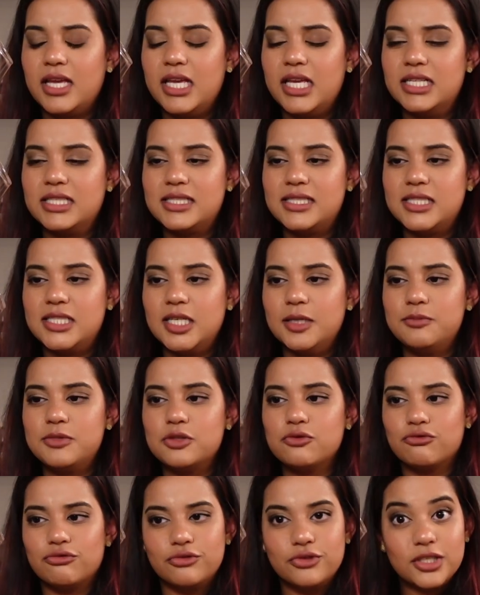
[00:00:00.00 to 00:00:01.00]
It
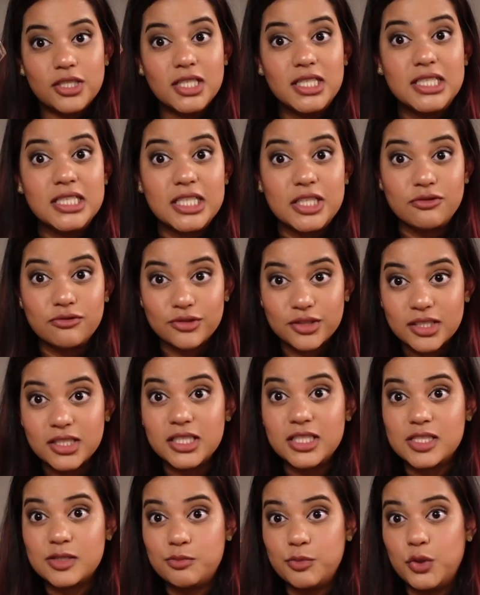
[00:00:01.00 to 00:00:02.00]
sips really,
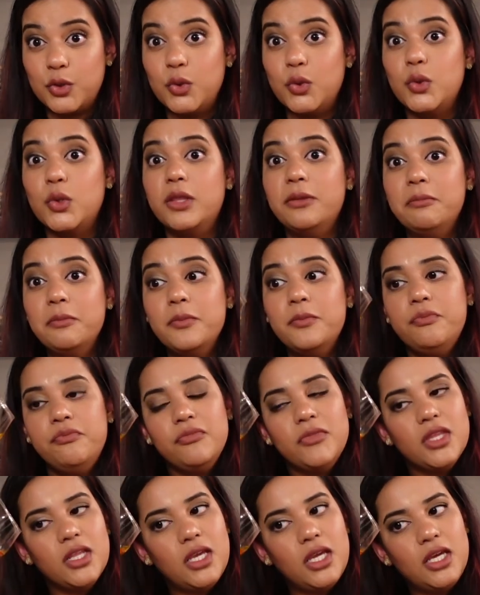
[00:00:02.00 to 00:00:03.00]
really smooth.
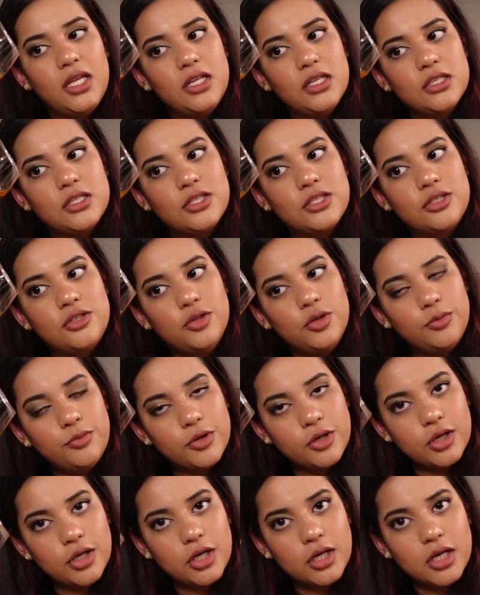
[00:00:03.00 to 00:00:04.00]
It is
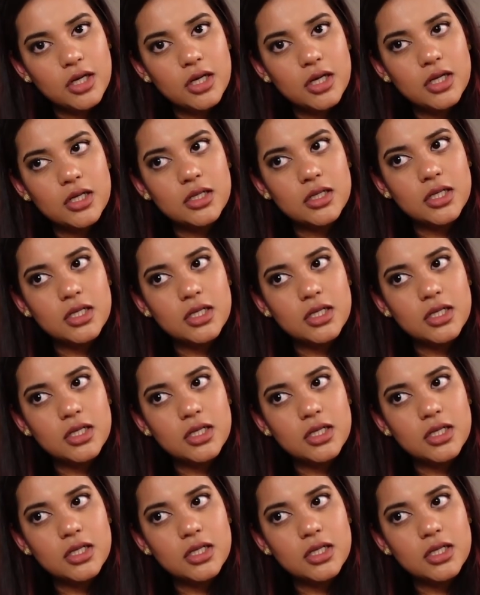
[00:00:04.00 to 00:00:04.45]
super